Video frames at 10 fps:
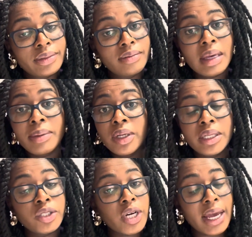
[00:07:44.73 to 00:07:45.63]
Maybe you
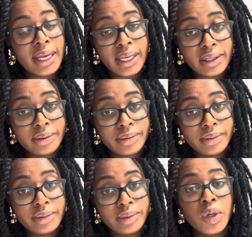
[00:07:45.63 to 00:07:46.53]
need to try
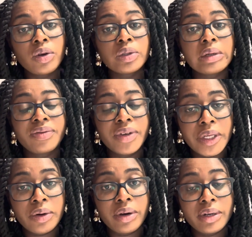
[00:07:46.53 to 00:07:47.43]
again. We're going to do a
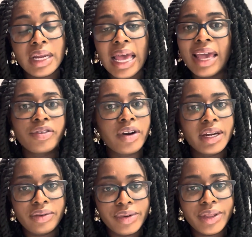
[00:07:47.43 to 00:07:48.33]
video on I have
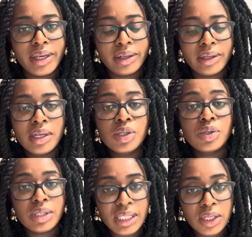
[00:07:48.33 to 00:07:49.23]
tried everything.
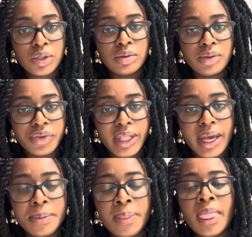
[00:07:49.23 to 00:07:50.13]
So stay tuned for
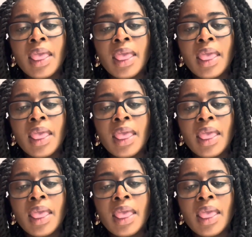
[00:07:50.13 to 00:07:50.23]
that.